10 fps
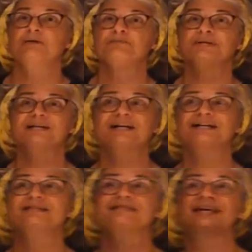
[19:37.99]

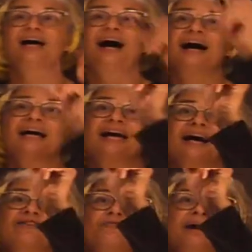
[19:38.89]
Because I
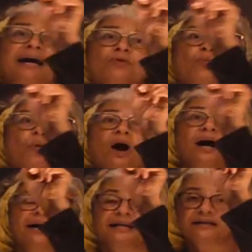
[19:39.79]
have my
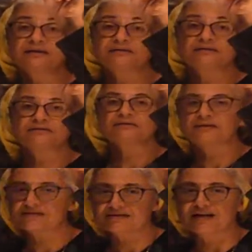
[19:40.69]
y, because
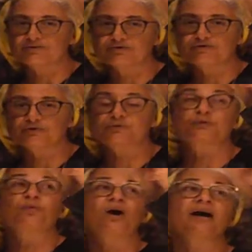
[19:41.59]
sine refers to
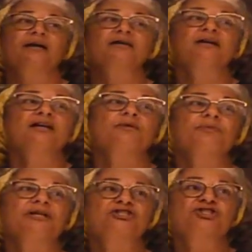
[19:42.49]
y,
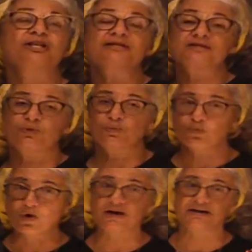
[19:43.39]
being just a
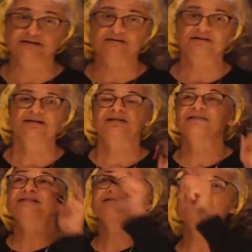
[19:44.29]
1,
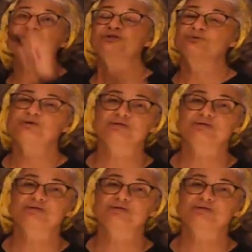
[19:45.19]
this is a unit